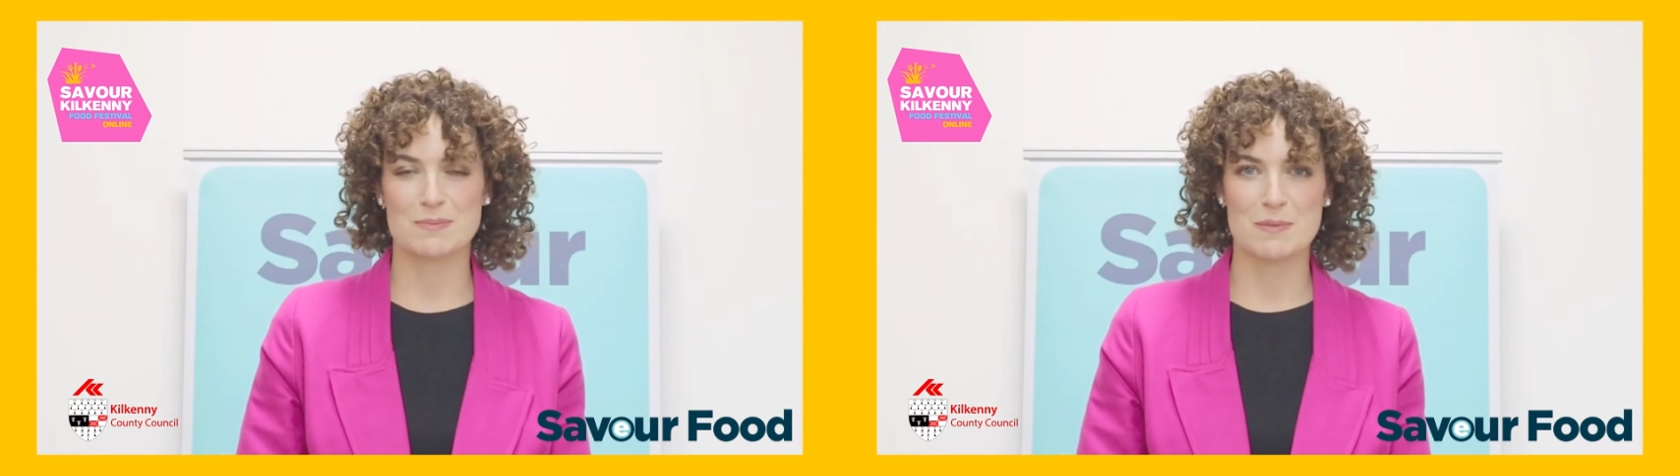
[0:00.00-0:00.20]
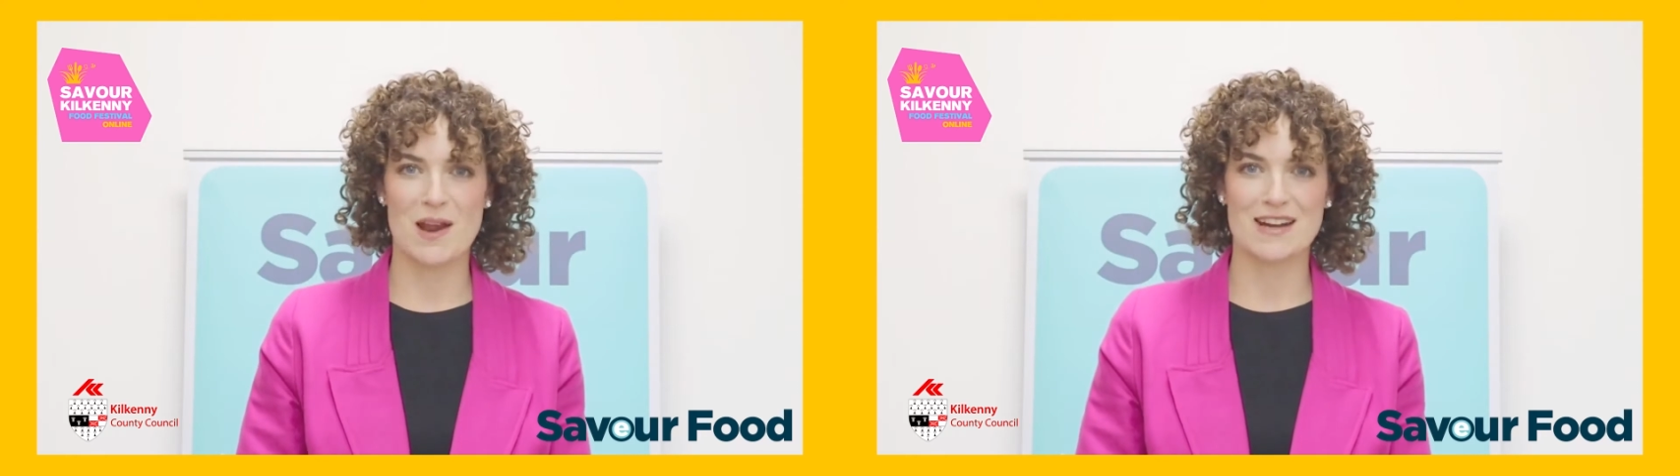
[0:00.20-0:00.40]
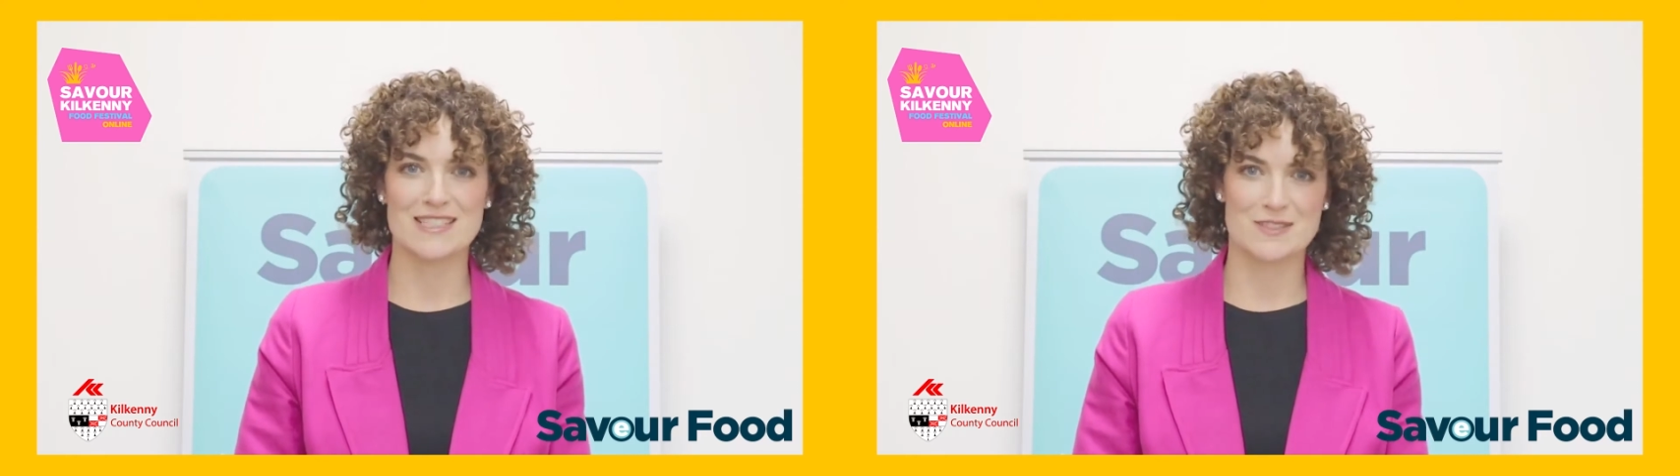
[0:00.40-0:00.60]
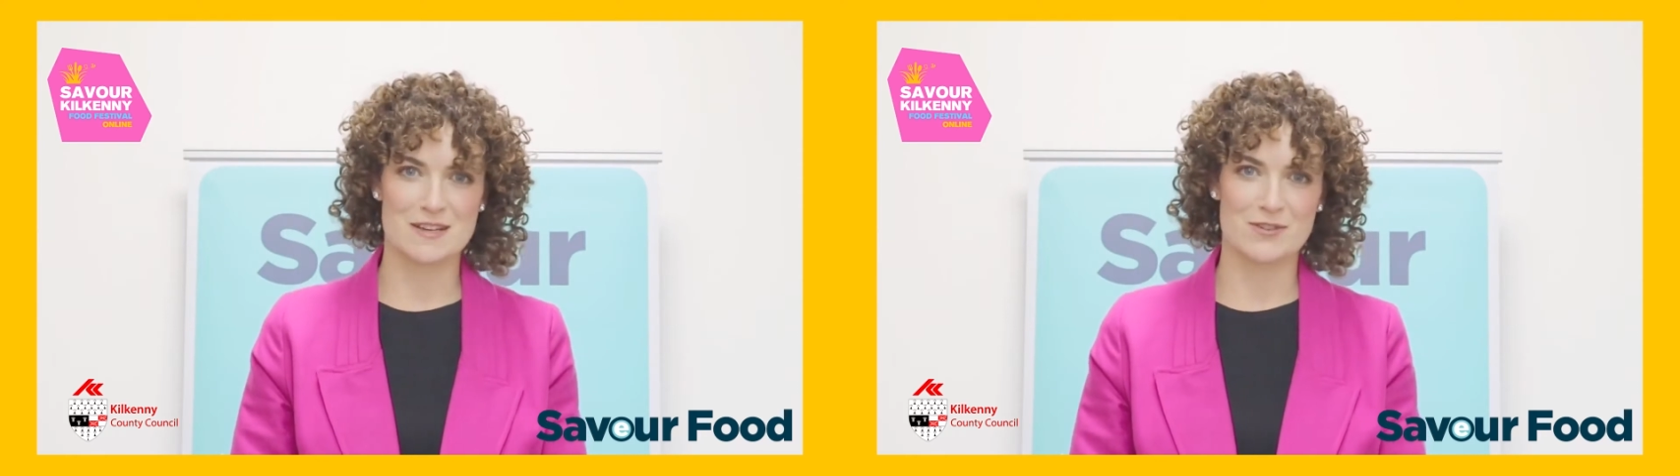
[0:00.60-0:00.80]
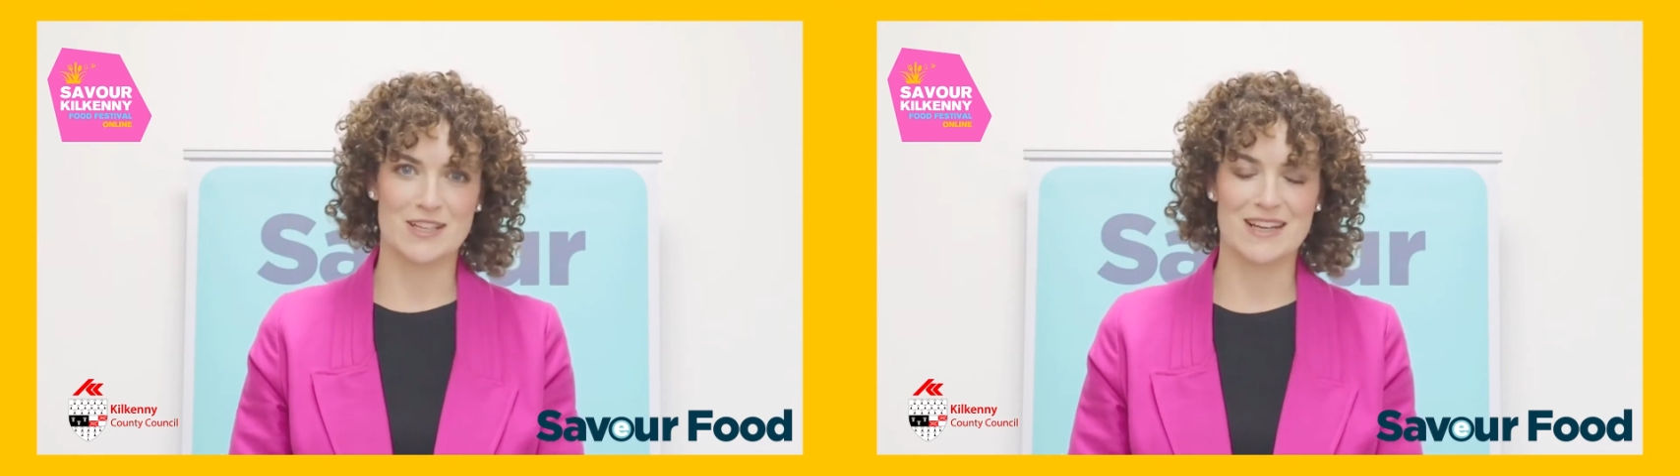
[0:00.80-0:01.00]
to be part of
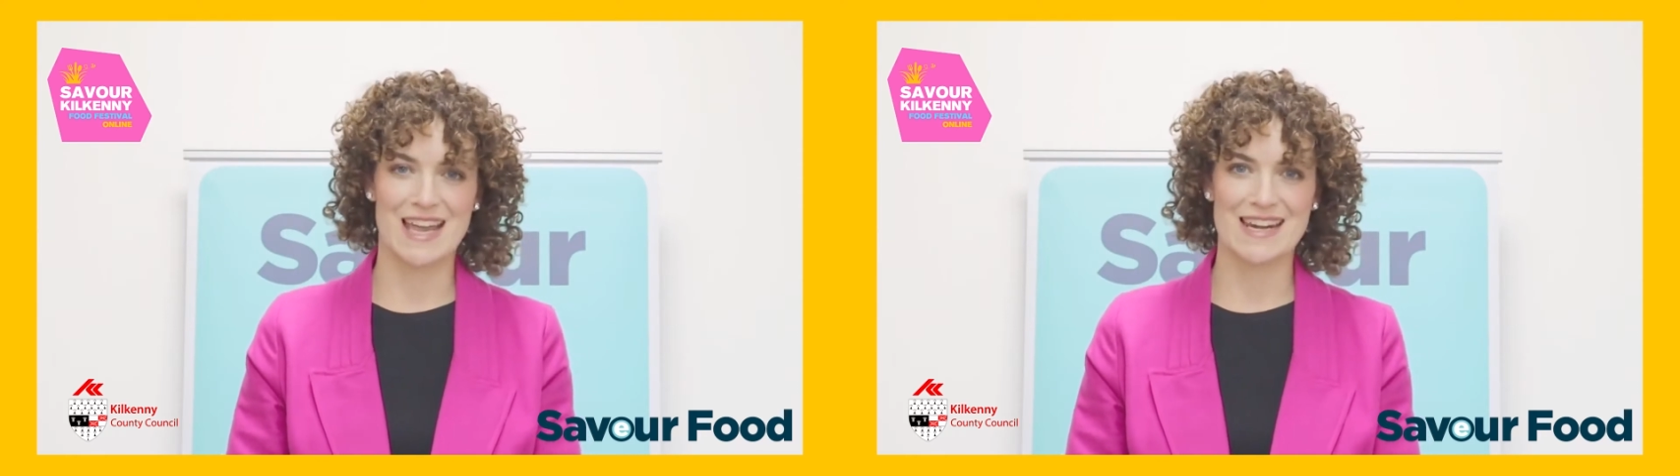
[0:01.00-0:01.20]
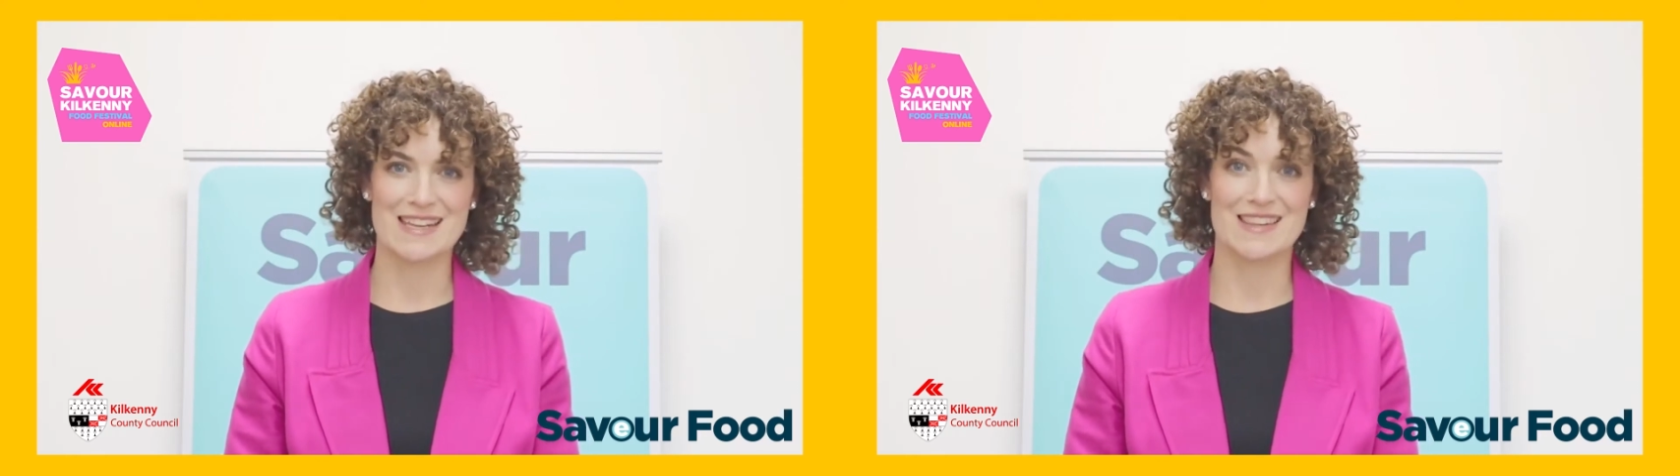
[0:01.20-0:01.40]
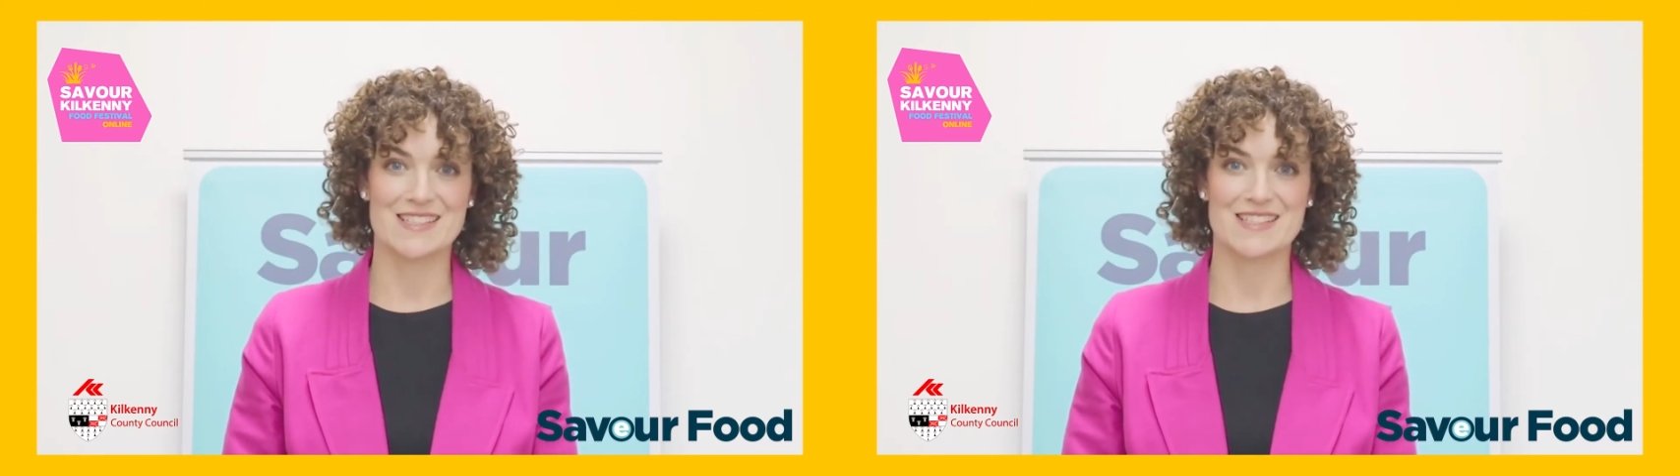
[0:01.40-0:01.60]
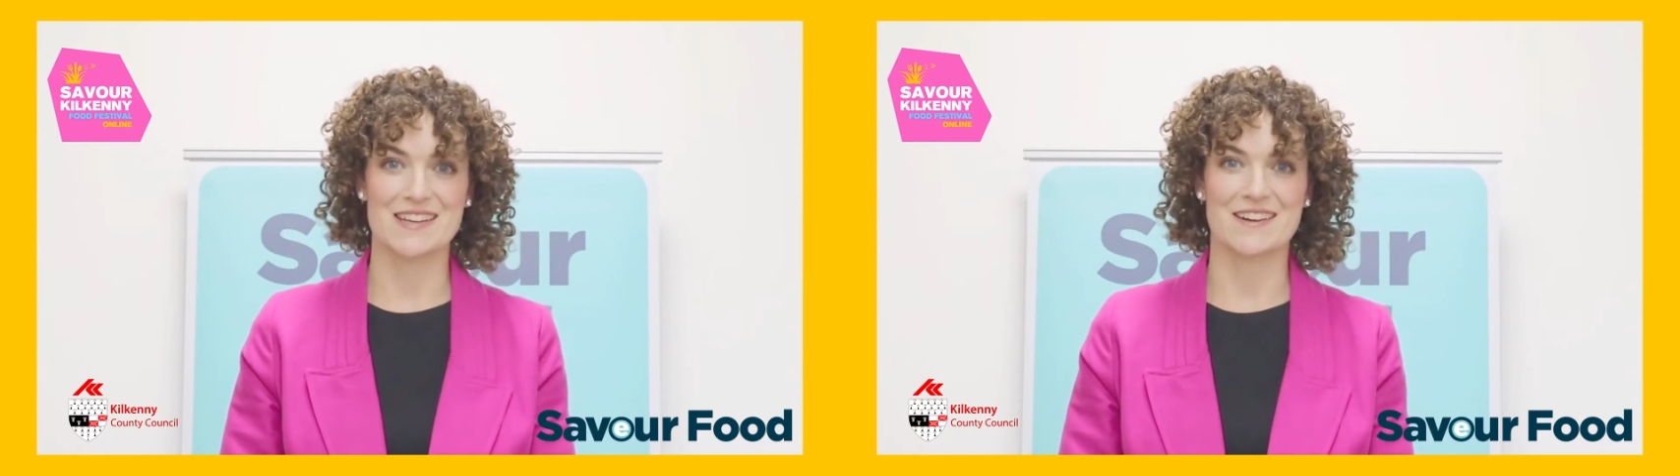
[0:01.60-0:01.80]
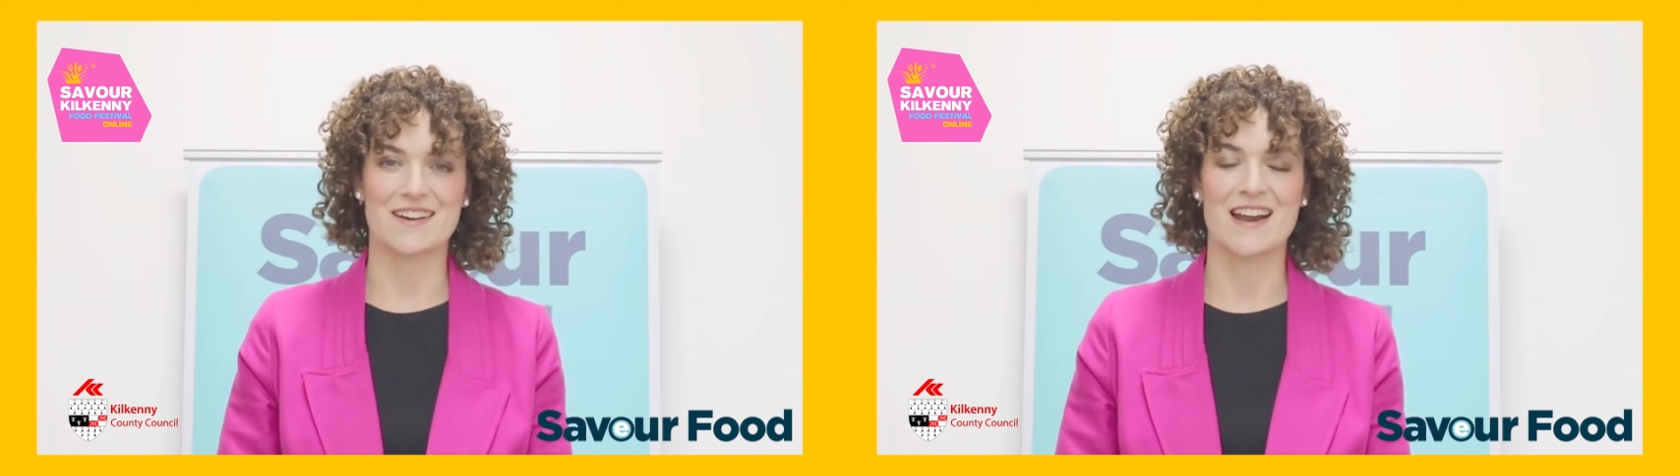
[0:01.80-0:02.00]
Savour Kilkenny this
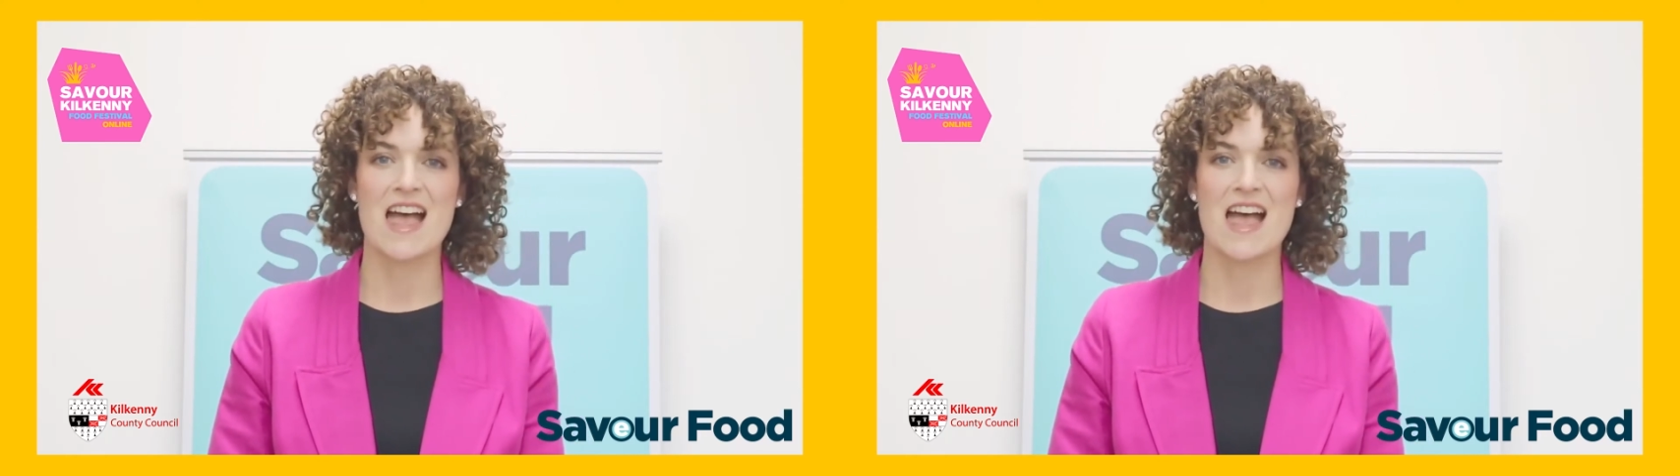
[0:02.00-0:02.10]
year,